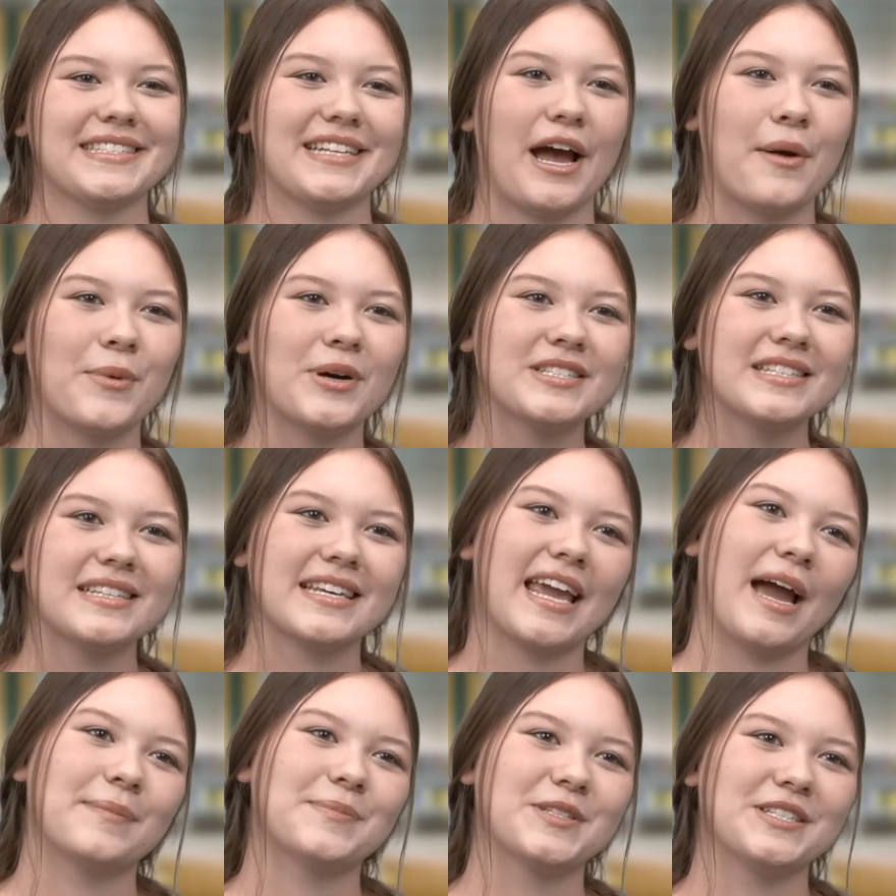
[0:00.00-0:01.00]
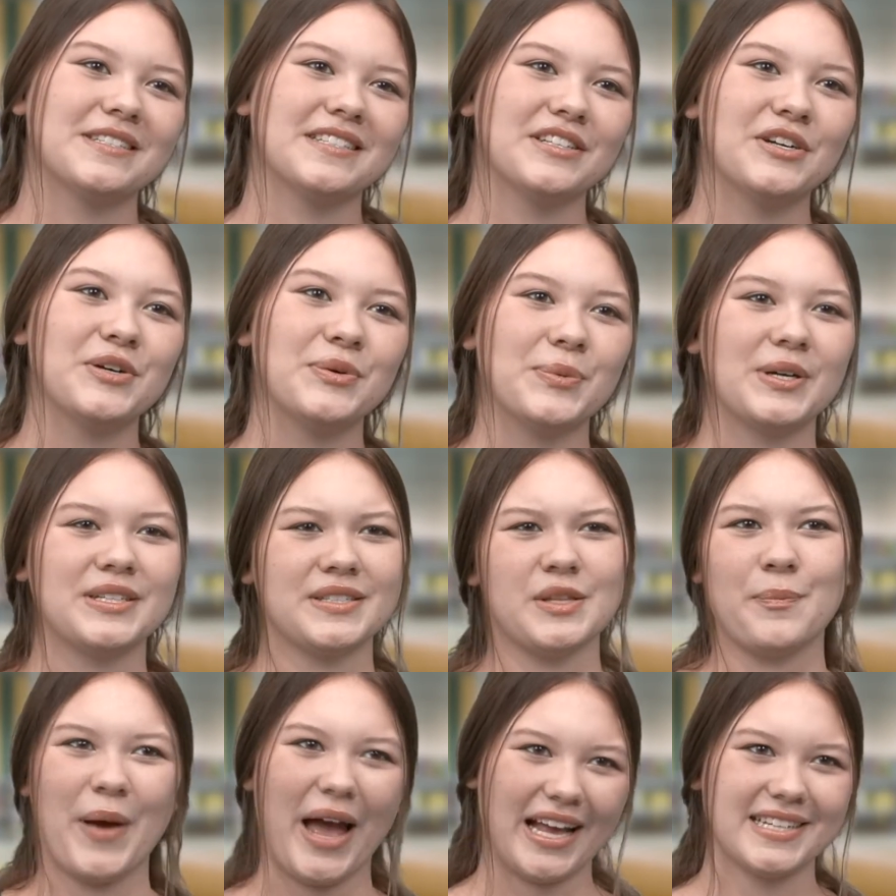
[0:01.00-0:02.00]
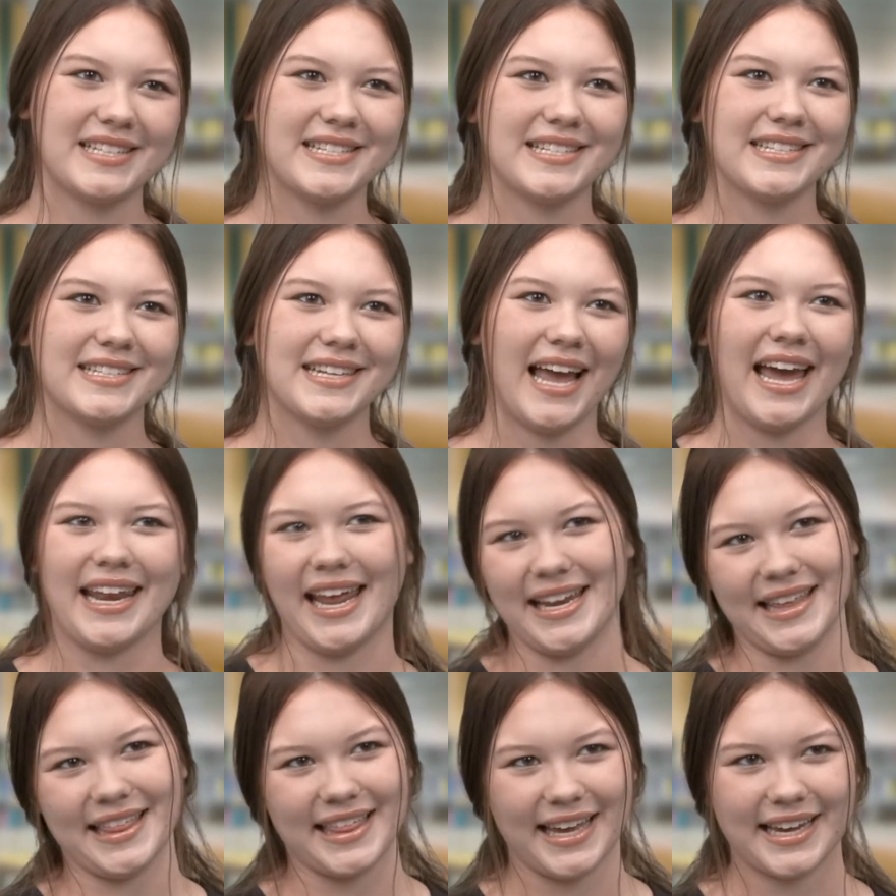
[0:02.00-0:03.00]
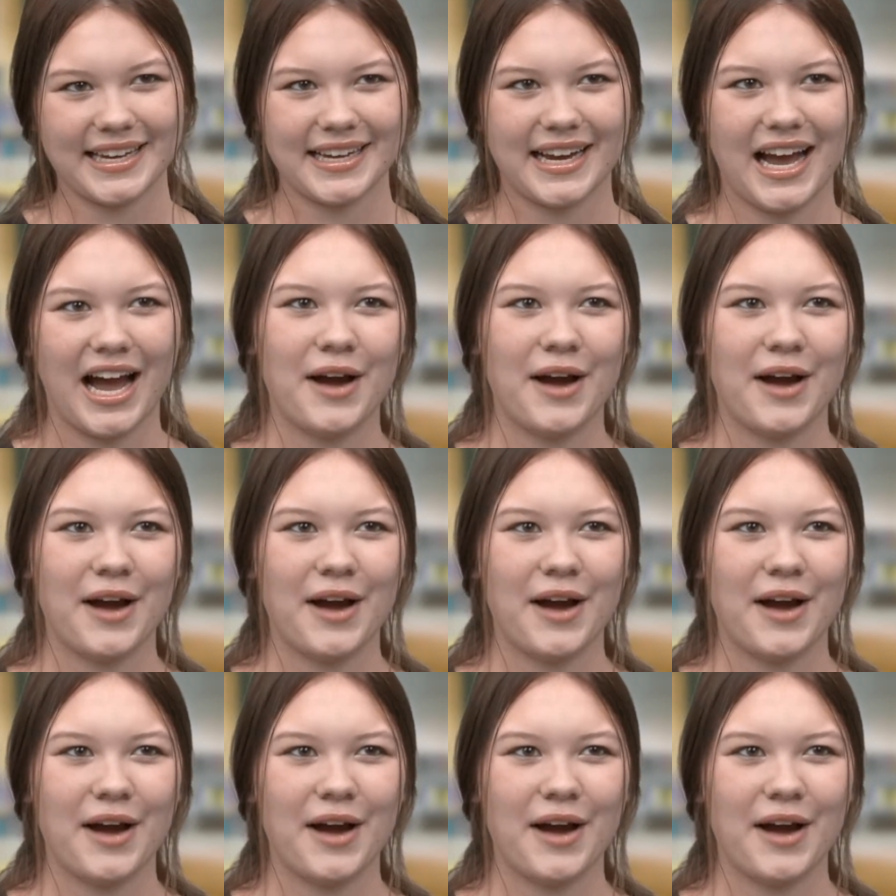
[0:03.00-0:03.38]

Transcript: So I wasn't the captain who was the best at anything.